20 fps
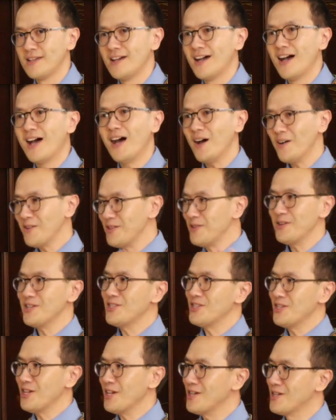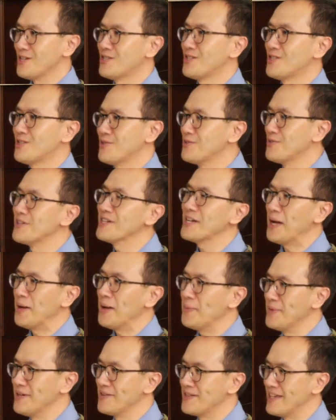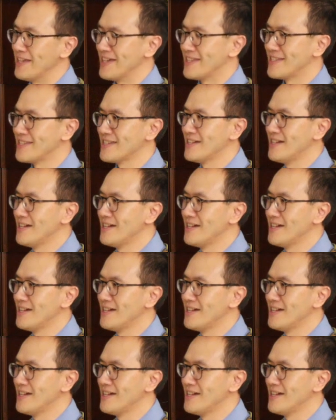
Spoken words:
how your church do the communion,